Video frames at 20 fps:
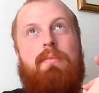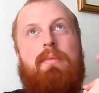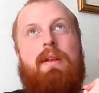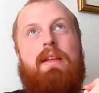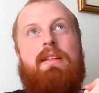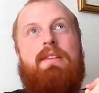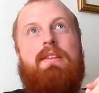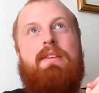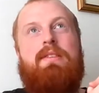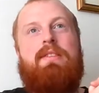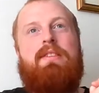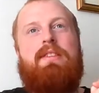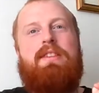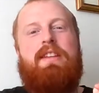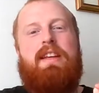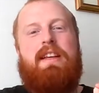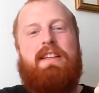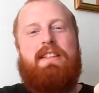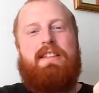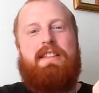Plato
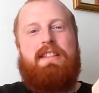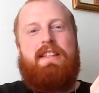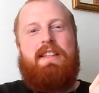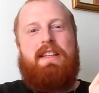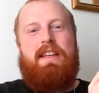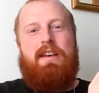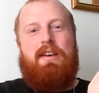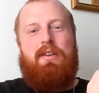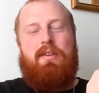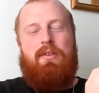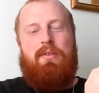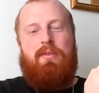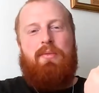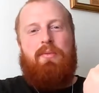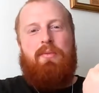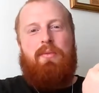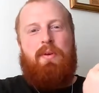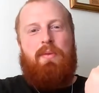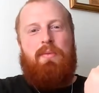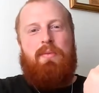suggests that
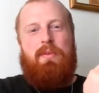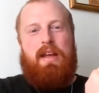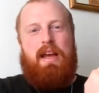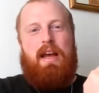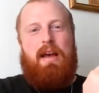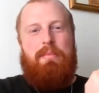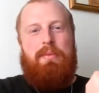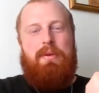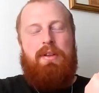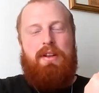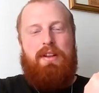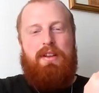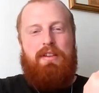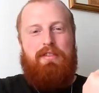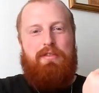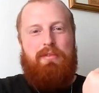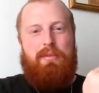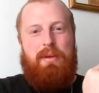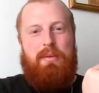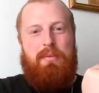what would happen
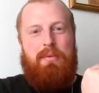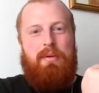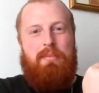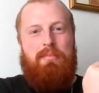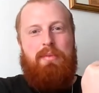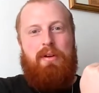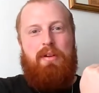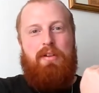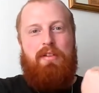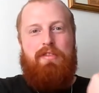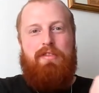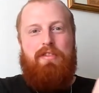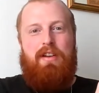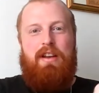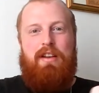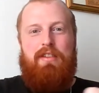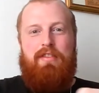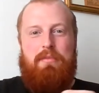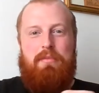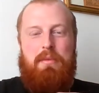if we were broke
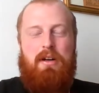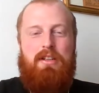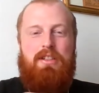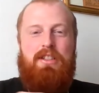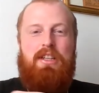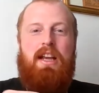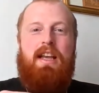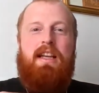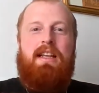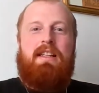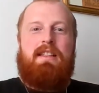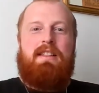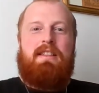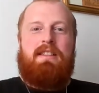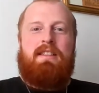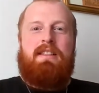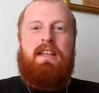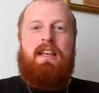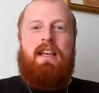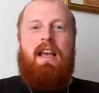free from our
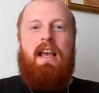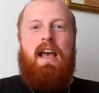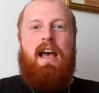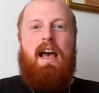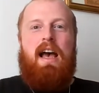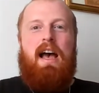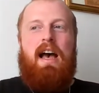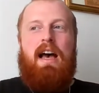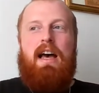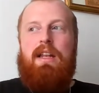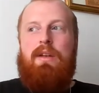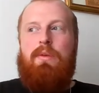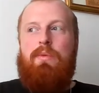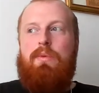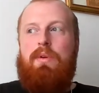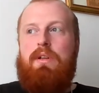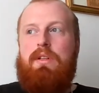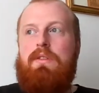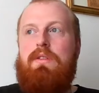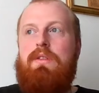chains and
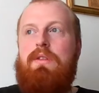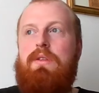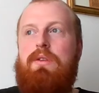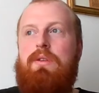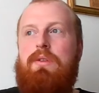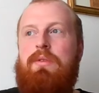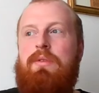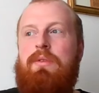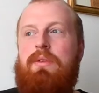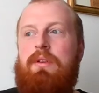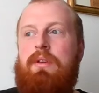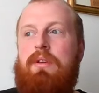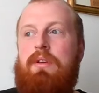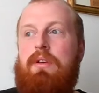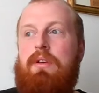were to